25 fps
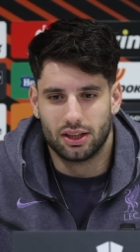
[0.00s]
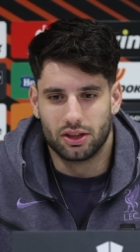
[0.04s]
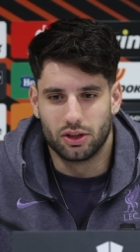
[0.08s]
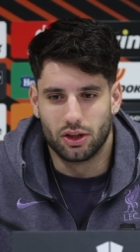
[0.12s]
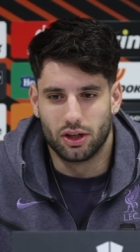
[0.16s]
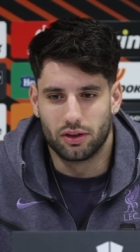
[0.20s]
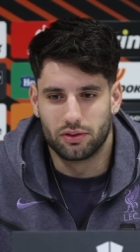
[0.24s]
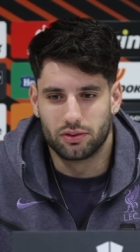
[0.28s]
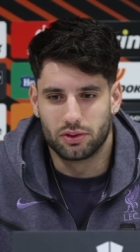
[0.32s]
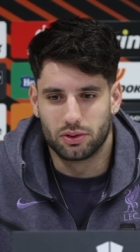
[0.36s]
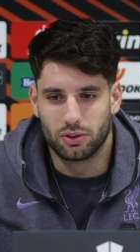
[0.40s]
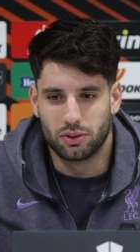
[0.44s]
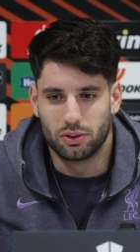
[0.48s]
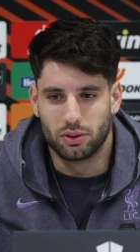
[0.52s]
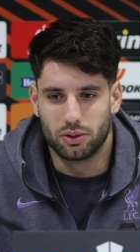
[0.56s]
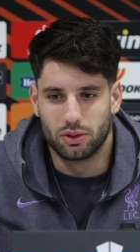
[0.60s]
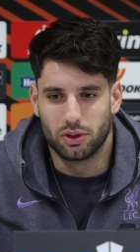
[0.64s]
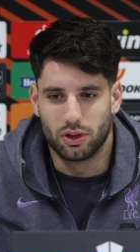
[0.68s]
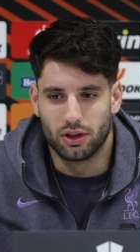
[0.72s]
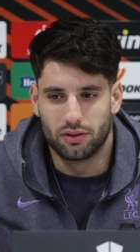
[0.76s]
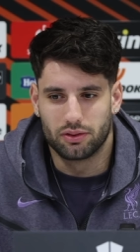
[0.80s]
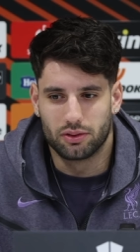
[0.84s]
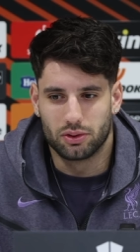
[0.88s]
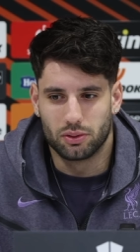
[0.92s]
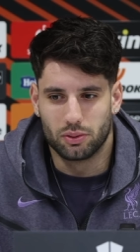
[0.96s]
You have to
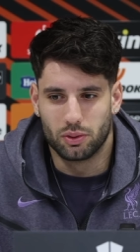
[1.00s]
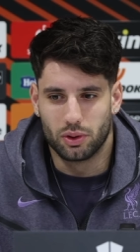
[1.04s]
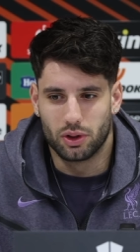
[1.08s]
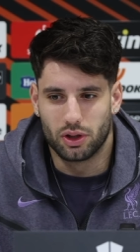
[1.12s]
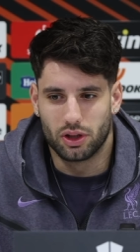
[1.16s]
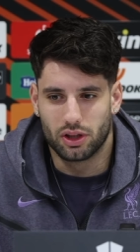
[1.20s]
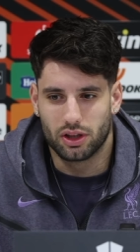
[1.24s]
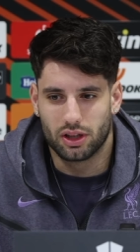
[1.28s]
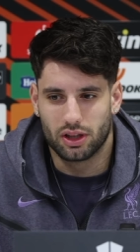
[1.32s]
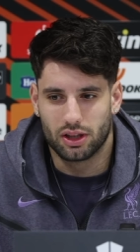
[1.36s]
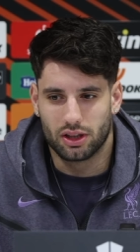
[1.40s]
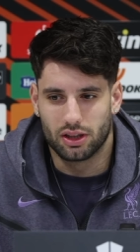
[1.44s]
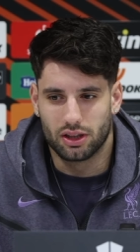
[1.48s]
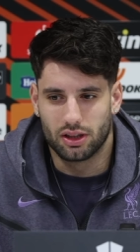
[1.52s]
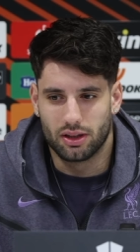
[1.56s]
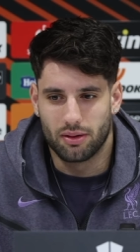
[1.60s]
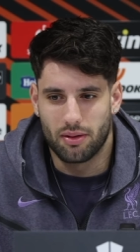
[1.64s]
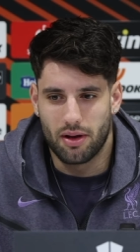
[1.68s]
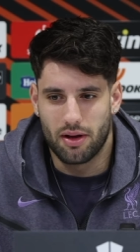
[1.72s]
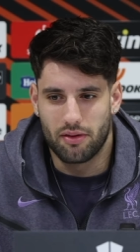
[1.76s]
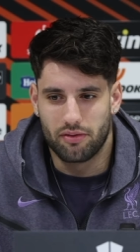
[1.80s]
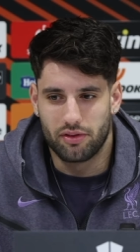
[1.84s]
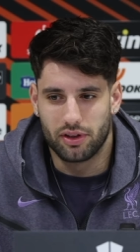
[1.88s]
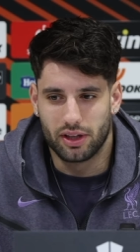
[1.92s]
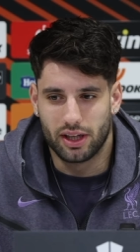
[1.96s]
you have to work uh,
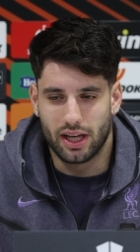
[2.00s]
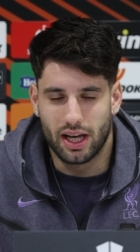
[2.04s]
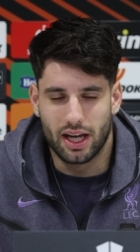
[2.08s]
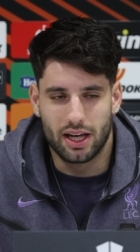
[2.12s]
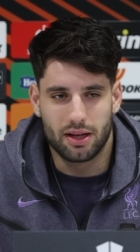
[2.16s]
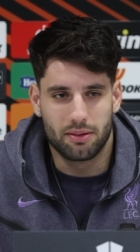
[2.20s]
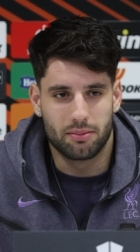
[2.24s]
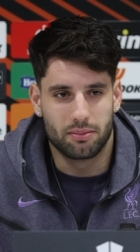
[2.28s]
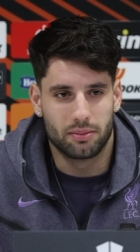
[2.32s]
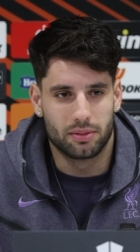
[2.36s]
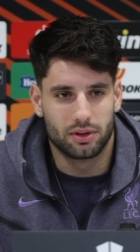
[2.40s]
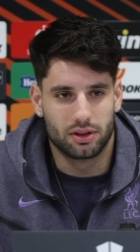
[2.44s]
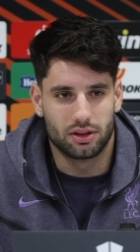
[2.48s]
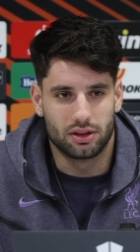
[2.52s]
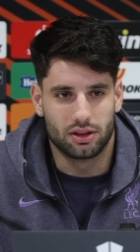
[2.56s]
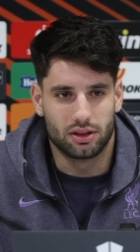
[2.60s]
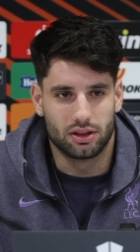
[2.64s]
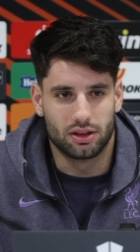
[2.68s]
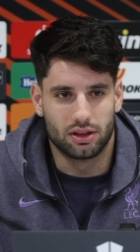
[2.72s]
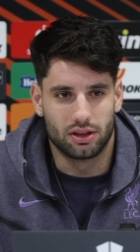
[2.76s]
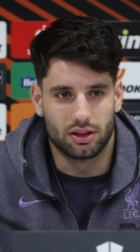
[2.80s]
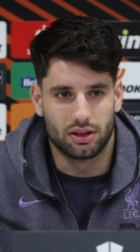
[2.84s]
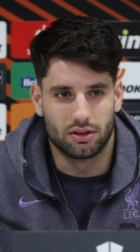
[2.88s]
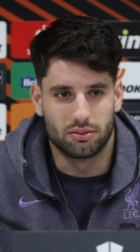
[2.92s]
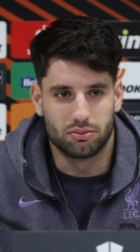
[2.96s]
every game.
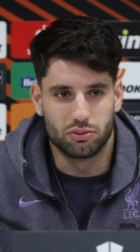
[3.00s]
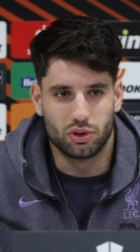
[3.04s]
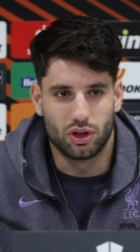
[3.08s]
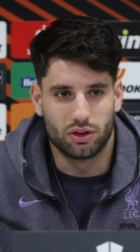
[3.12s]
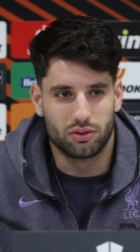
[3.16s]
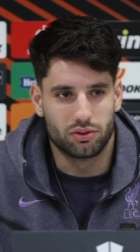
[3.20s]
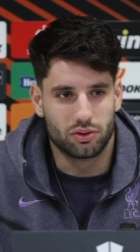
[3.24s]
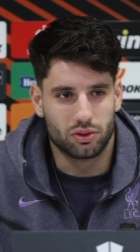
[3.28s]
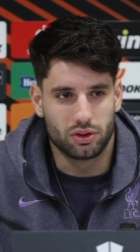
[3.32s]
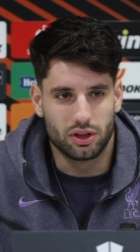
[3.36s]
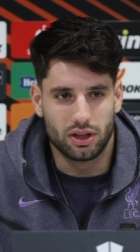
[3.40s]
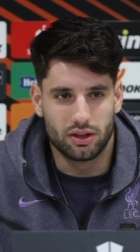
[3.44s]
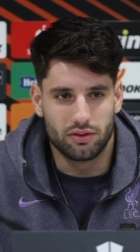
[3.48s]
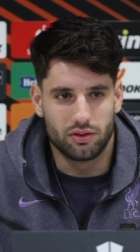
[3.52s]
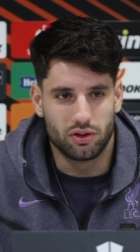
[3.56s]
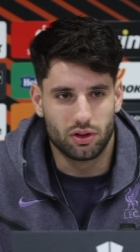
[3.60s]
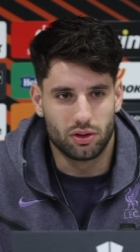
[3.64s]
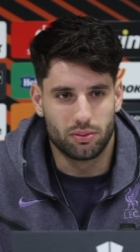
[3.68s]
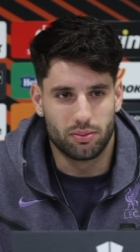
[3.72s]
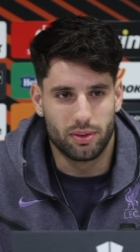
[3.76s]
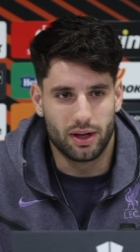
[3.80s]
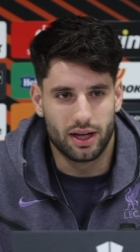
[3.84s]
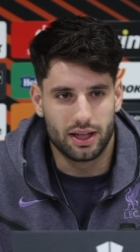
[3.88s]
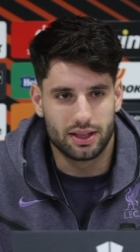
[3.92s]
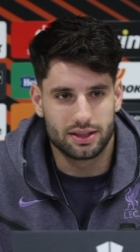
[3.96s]
Um, you have to give
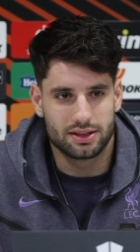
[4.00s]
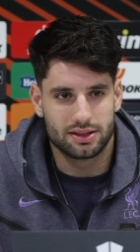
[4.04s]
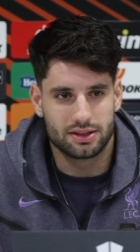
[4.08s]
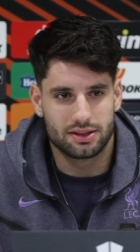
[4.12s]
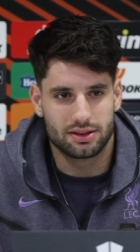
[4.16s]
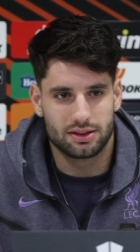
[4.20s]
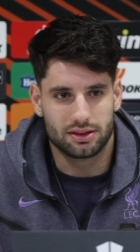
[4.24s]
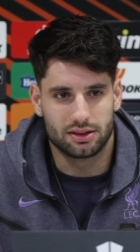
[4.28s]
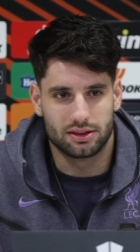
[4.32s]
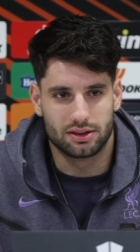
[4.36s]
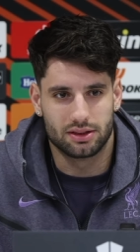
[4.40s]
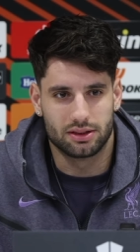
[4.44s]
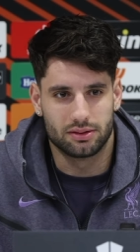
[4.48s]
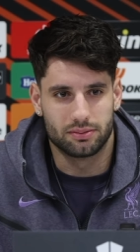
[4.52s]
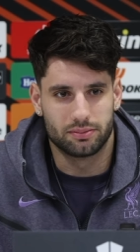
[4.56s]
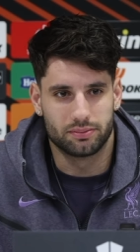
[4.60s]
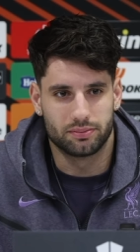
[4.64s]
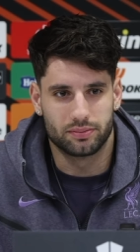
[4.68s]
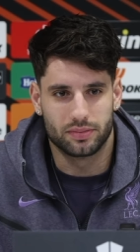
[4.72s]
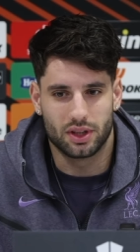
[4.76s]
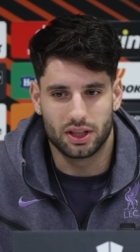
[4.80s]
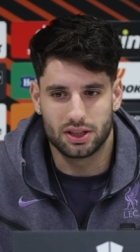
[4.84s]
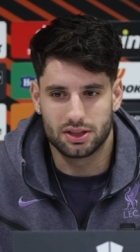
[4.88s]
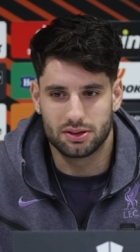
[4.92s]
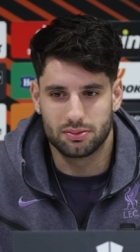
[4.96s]
your best.
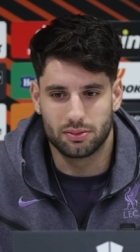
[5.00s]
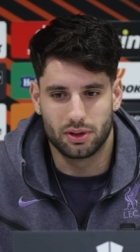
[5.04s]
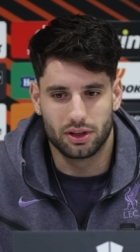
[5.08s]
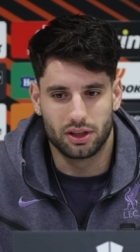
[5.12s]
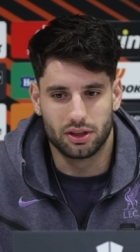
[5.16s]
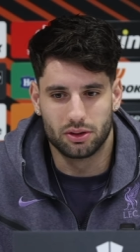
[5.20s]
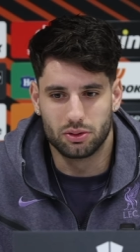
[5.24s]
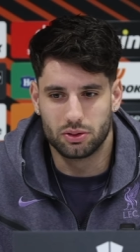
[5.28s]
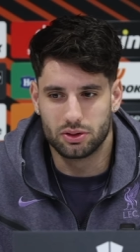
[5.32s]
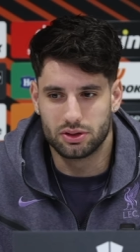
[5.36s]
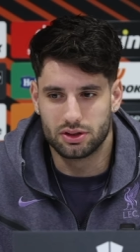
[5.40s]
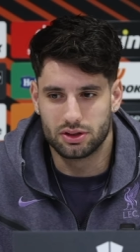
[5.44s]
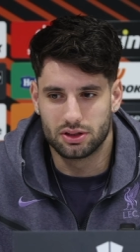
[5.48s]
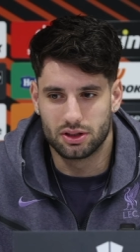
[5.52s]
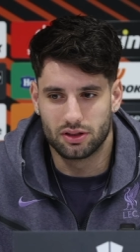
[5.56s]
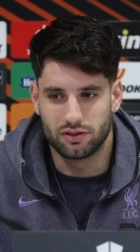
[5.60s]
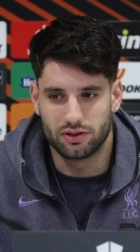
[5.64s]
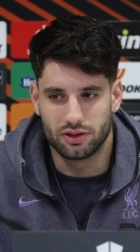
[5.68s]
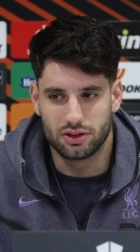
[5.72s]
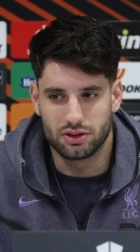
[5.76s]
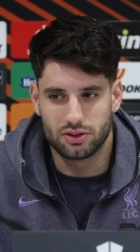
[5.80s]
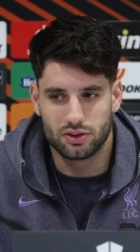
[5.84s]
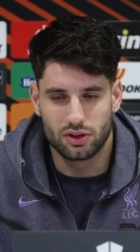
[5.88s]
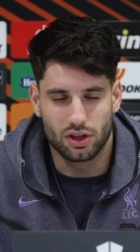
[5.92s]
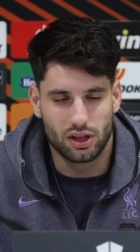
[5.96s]
Um, doesn't matter who's in the
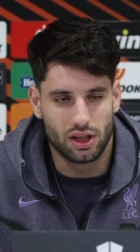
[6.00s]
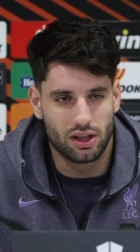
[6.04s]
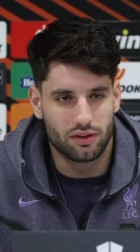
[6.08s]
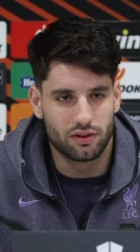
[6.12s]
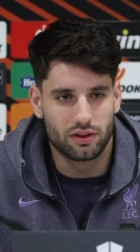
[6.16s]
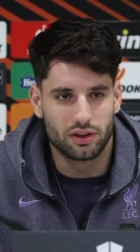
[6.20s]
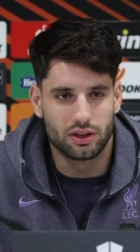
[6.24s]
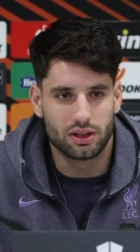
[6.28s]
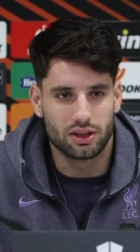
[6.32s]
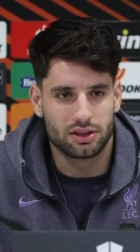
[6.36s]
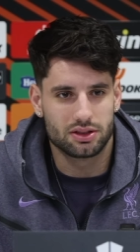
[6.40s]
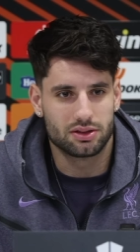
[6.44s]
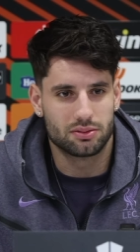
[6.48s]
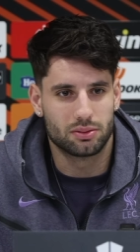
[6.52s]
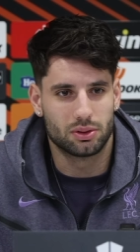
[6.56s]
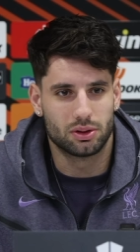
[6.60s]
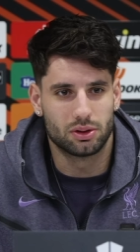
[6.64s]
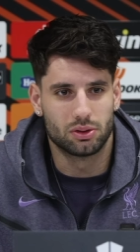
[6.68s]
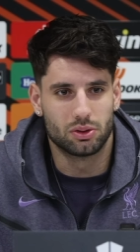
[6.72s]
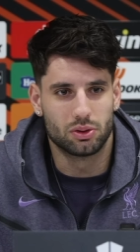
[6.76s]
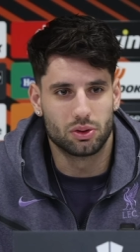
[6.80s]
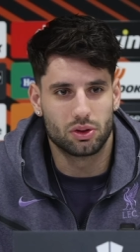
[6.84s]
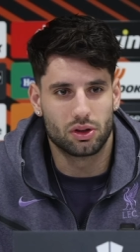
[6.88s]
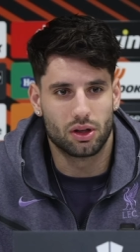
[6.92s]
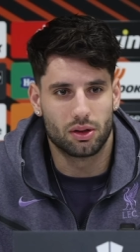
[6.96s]
first eleven. Doesn't
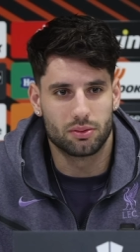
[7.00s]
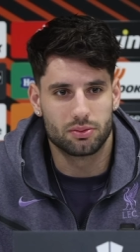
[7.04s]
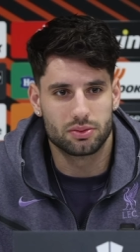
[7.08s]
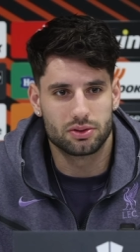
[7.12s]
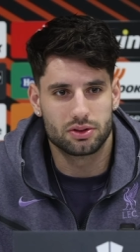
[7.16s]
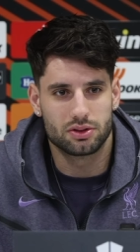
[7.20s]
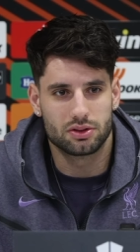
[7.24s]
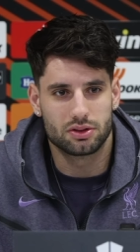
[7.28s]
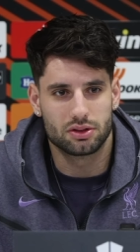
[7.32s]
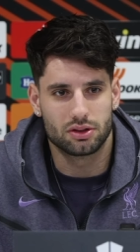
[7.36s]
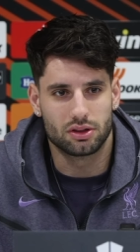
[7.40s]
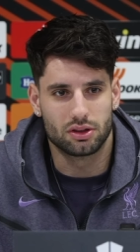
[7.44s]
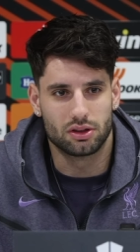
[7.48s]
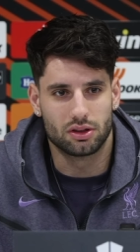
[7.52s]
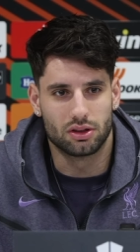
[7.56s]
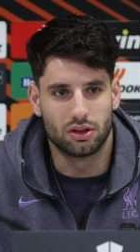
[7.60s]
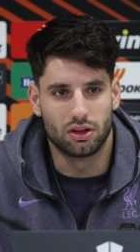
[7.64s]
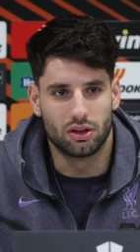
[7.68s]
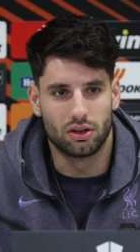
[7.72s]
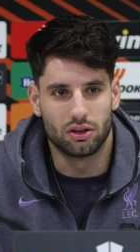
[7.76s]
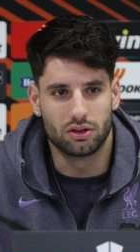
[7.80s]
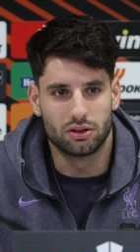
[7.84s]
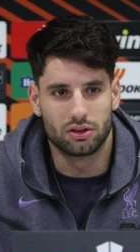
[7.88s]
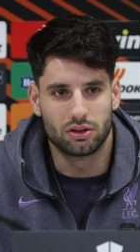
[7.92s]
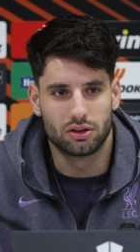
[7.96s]
matter who comes uh,
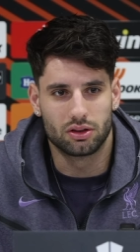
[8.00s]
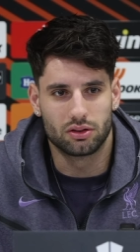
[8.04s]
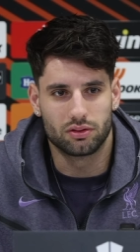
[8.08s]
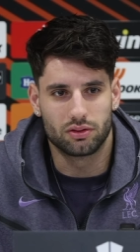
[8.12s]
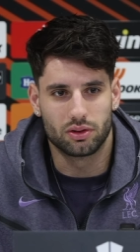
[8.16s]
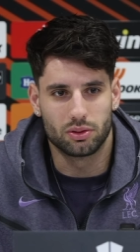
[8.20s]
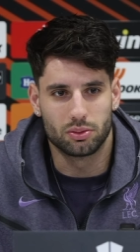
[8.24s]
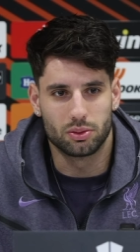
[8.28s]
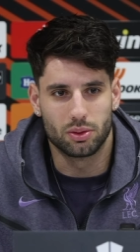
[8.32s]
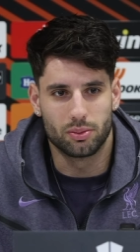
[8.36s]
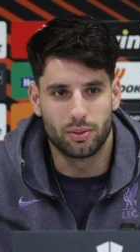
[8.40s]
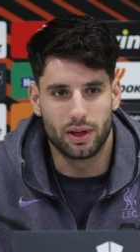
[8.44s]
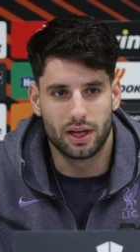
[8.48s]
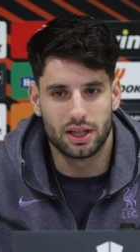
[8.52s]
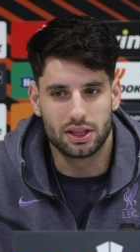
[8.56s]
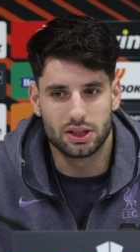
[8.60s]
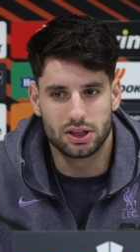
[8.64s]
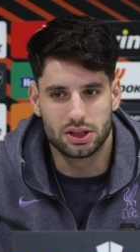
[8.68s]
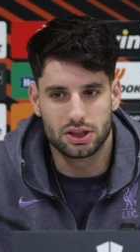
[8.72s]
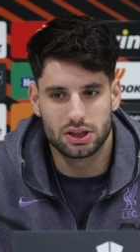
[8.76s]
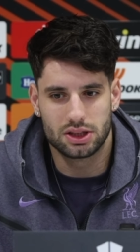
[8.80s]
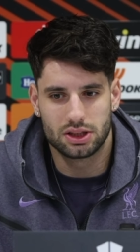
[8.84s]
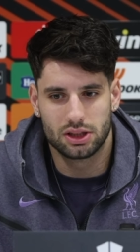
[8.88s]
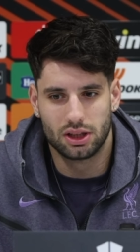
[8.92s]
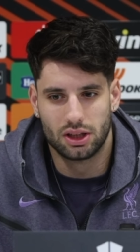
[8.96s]
on from the
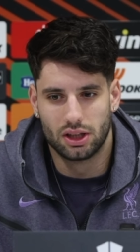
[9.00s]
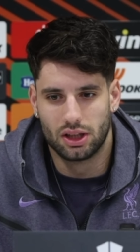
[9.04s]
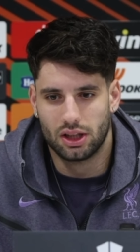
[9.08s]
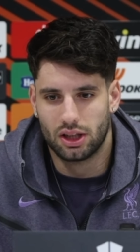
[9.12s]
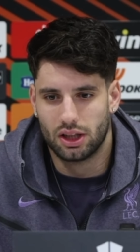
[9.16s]
bench.